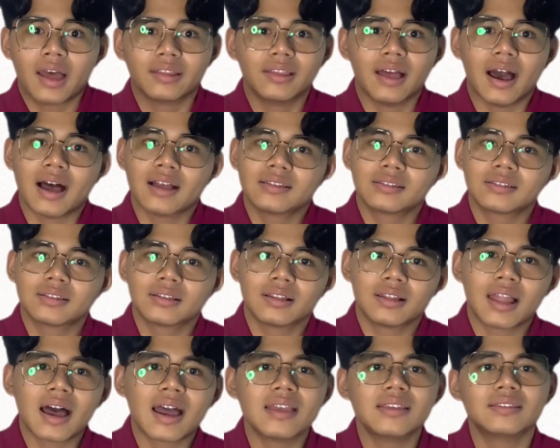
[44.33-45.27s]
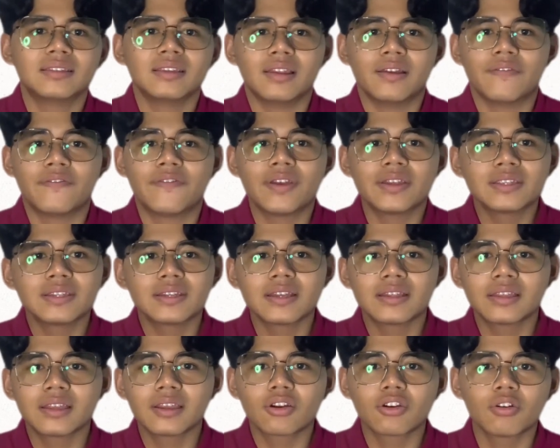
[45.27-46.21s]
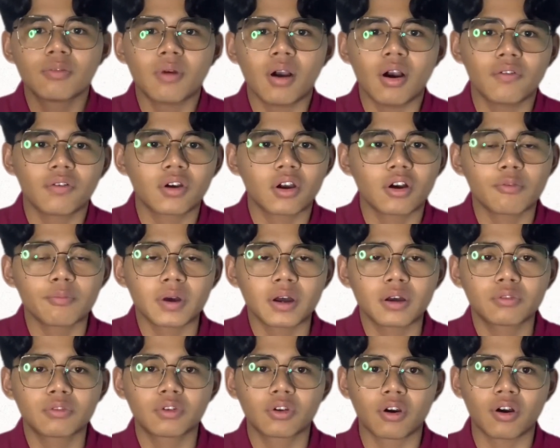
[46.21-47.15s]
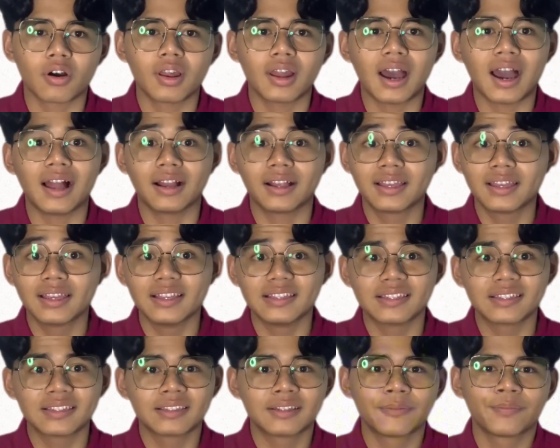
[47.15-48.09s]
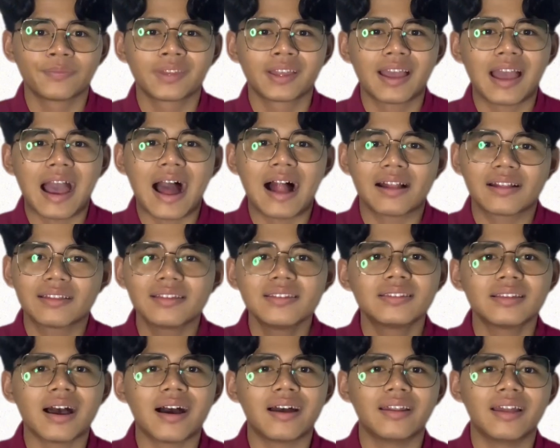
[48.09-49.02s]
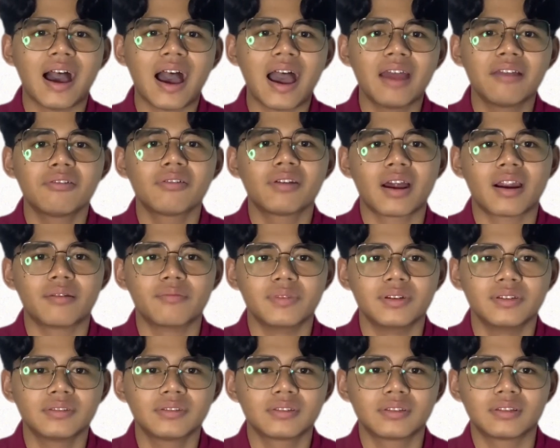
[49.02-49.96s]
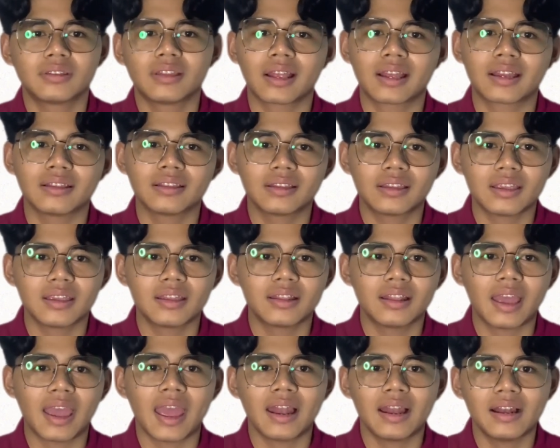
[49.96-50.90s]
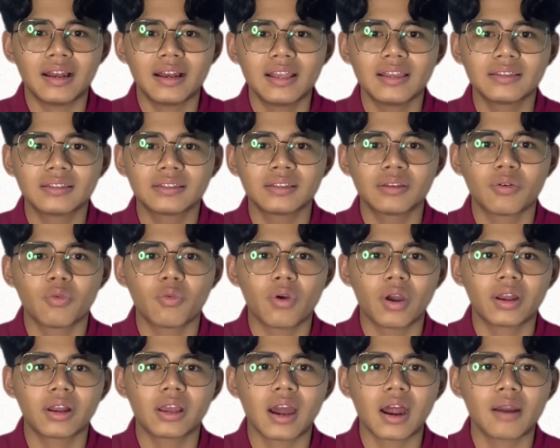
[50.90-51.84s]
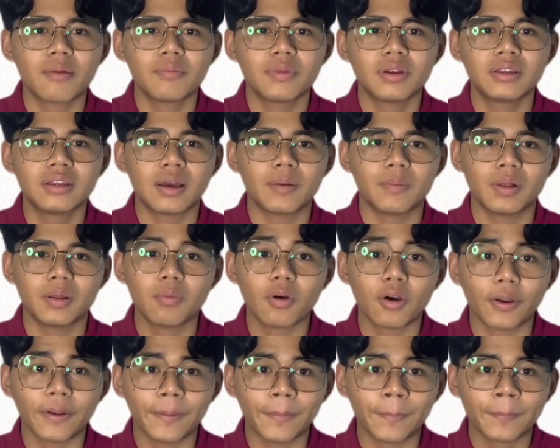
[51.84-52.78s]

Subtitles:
The answer lies in a fascinating group of compounds called alkenes. Alkenes are the hydrocarbons that contain at least one carbon double bond.